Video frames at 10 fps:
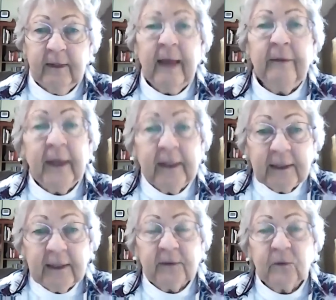And then
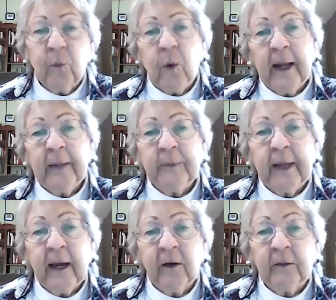it gets wiped
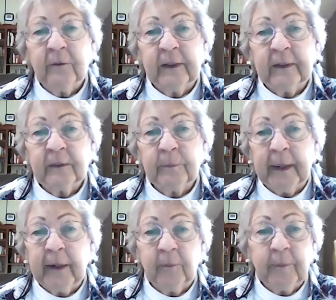out of us
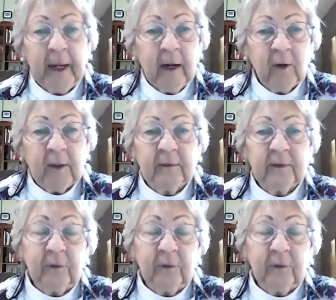by our parents,